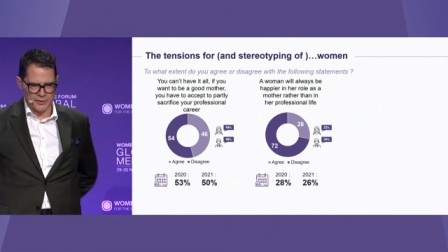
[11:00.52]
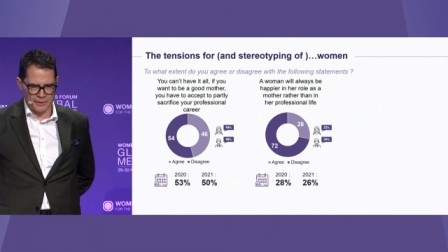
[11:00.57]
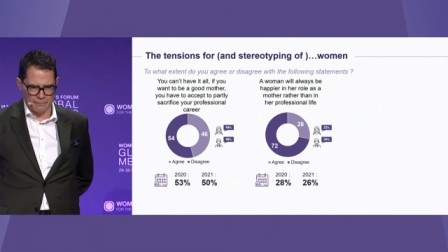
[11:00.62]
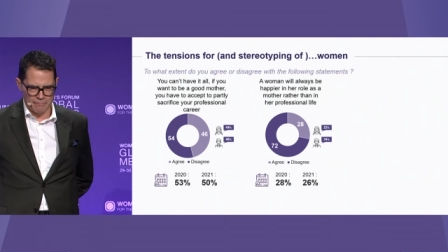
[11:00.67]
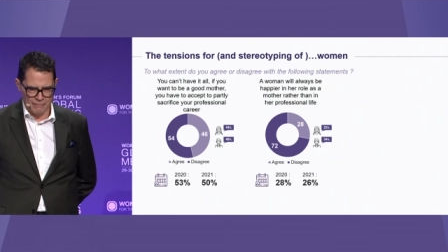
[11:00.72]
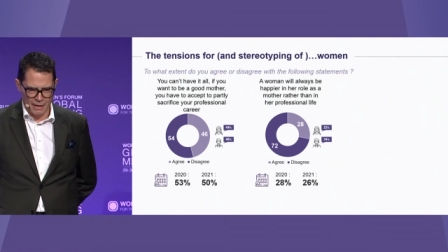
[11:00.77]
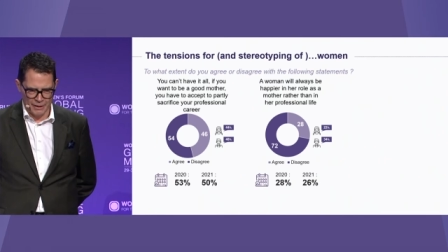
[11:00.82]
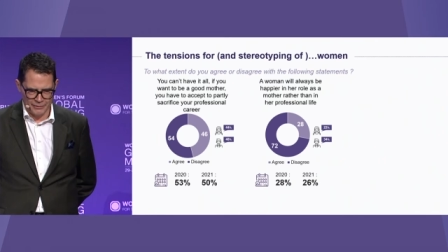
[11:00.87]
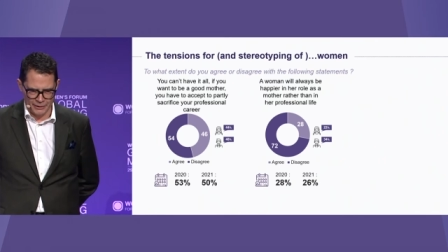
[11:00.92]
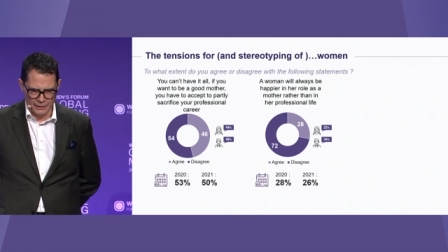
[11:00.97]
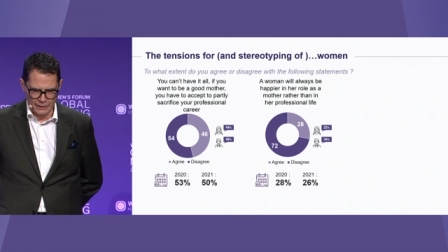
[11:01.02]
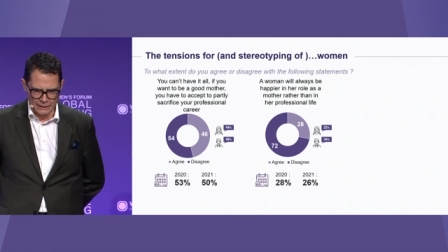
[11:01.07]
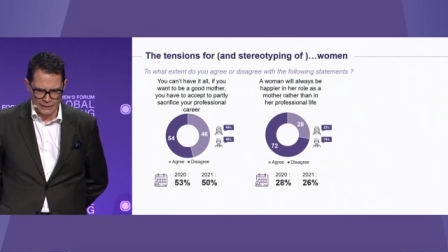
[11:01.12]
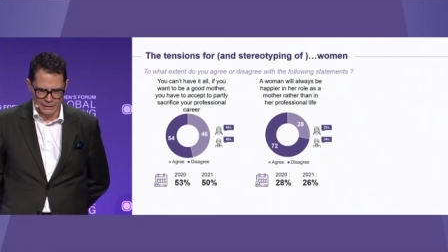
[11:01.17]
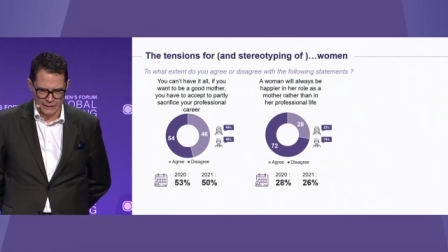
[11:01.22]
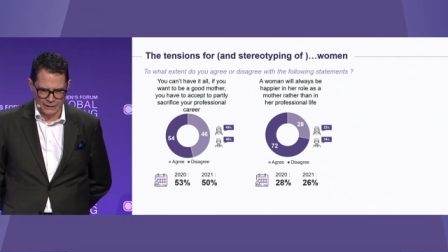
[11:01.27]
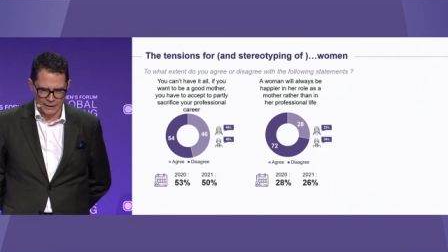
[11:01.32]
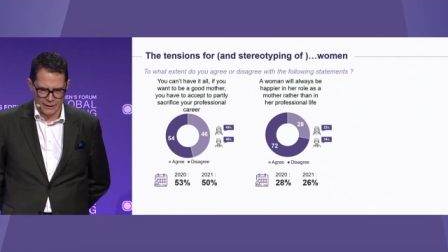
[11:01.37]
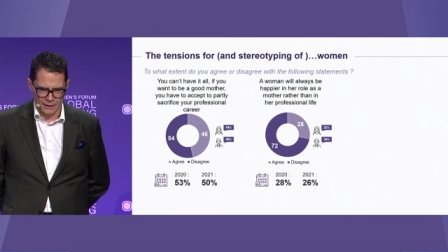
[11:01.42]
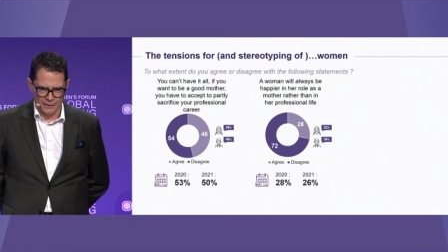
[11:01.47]
a mother
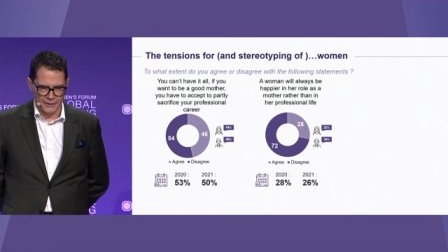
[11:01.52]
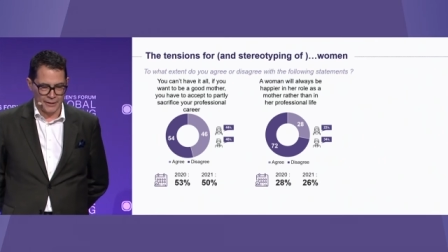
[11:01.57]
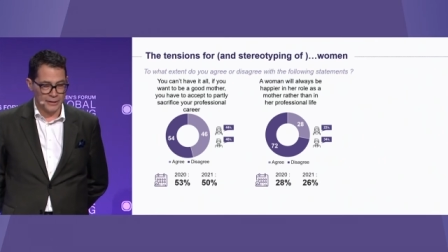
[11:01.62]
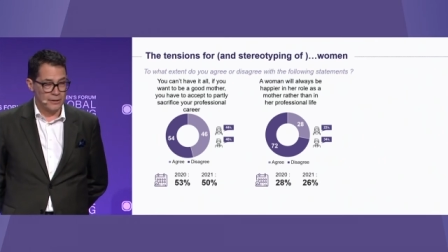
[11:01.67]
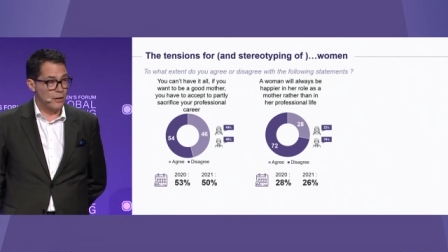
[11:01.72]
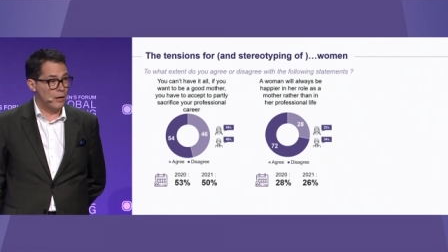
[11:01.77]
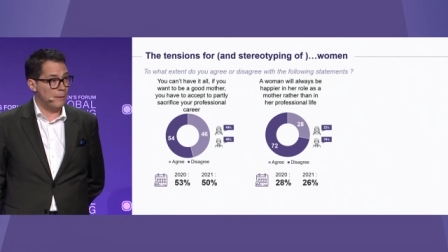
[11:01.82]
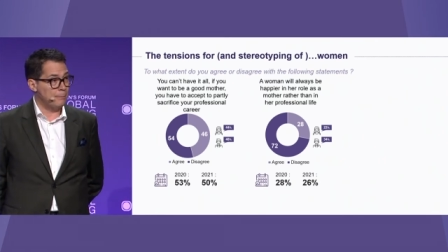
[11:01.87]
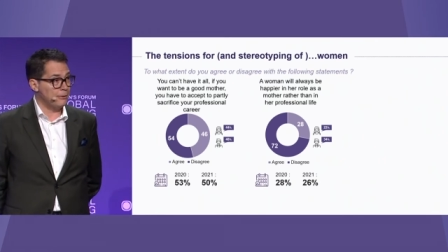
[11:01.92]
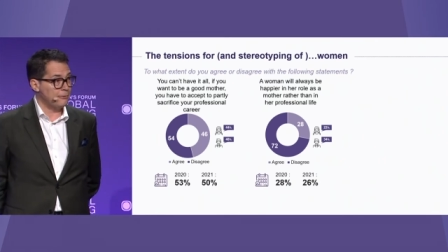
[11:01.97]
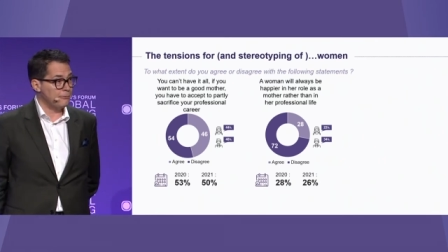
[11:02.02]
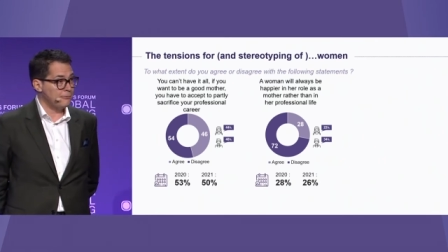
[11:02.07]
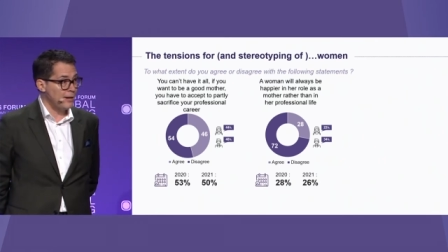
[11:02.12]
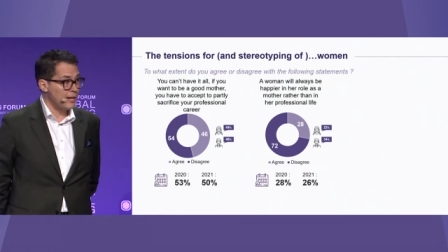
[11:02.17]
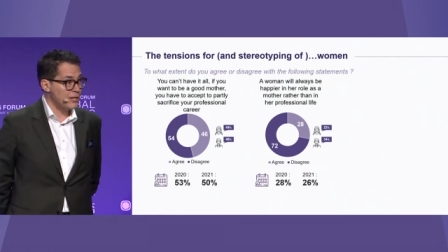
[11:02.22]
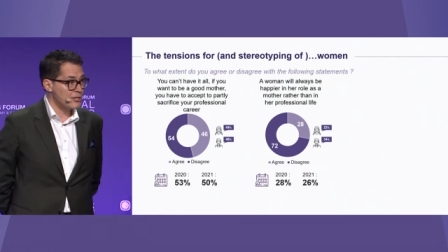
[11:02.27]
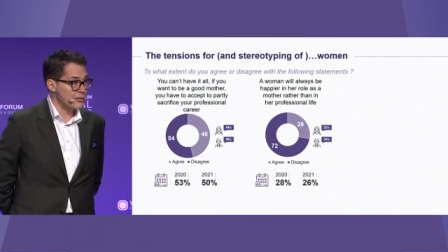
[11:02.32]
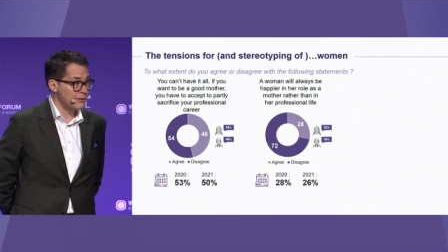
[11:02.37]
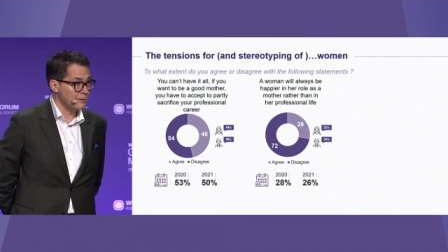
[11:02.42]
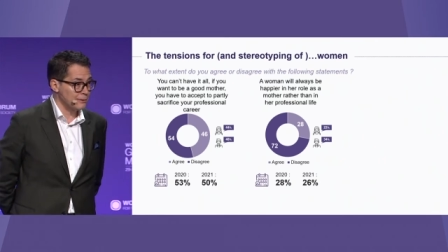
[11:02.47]
than in her
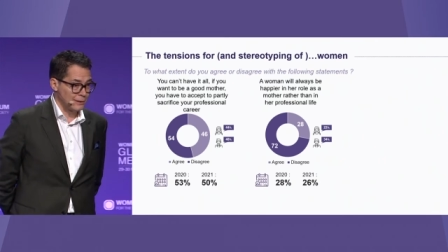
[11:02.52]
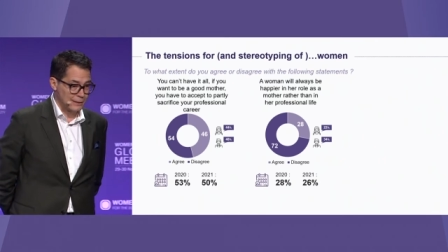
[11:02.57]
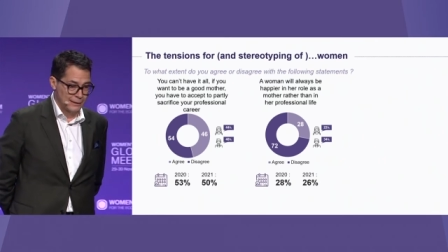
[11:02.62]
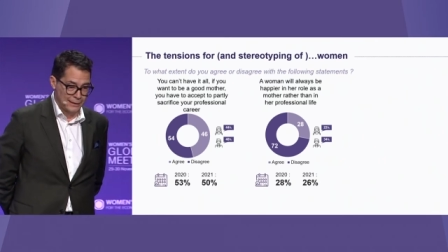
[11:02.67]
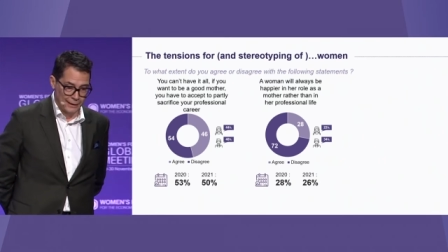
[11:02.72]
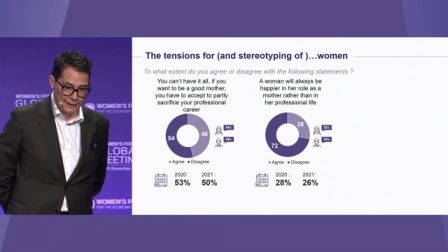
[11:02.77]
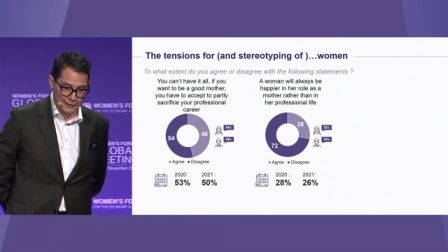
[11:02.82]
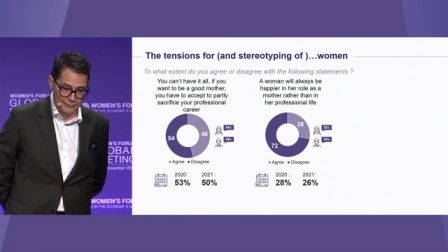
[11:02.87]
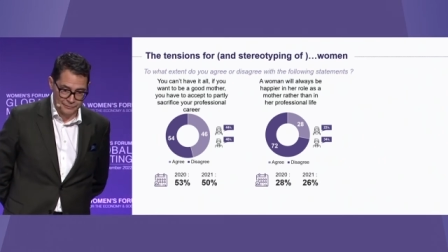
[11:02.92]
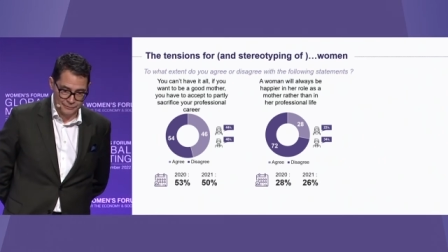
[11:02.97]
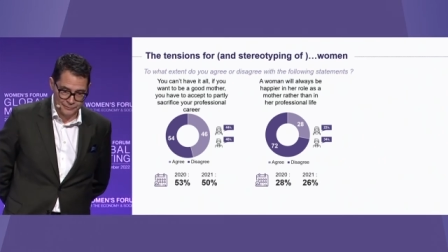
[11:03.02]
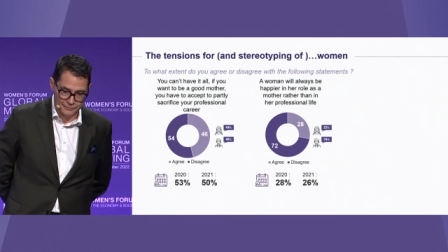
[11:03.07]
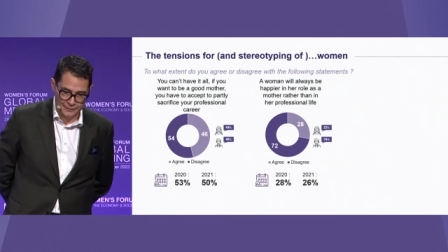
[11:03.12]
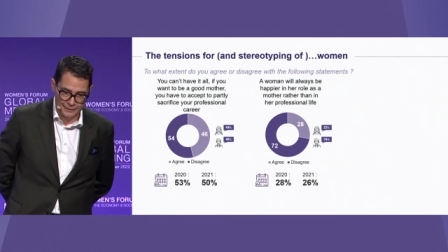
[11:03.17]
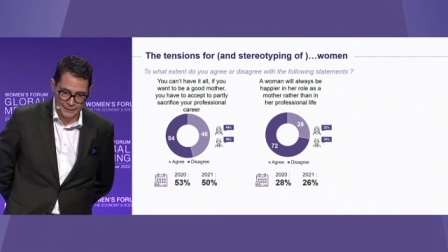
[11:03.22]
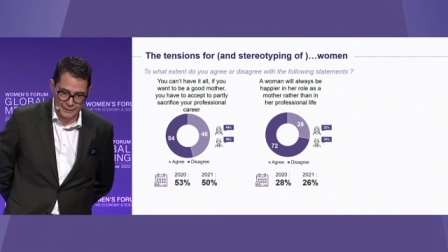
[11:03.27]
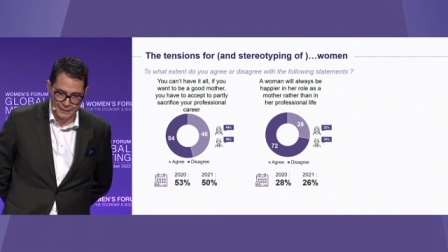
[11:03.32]
professional life.